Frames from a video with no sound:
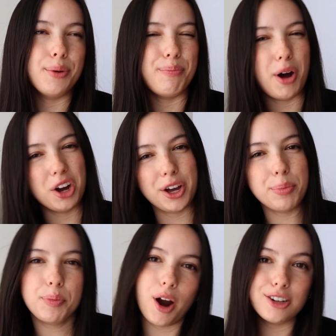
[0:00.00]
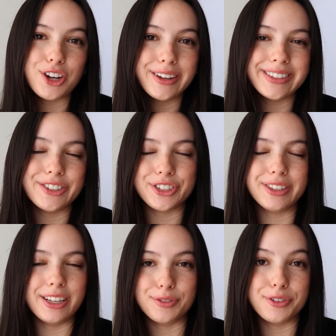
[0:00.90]
mock-up projects and
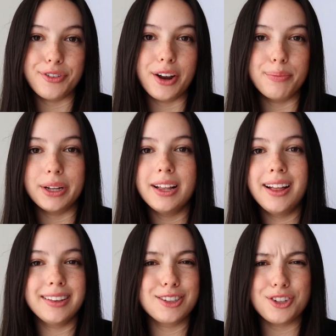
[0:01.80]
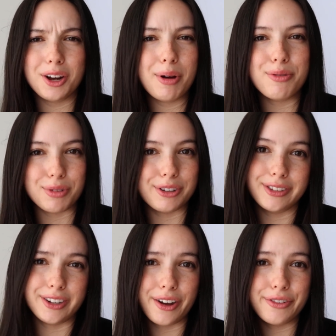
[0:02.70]
just things for fun, but let's talk about real
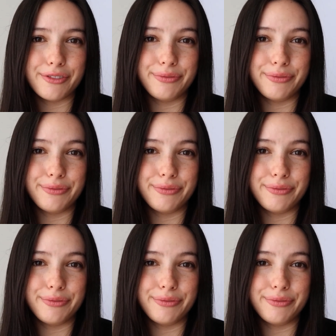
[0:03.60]
stuff.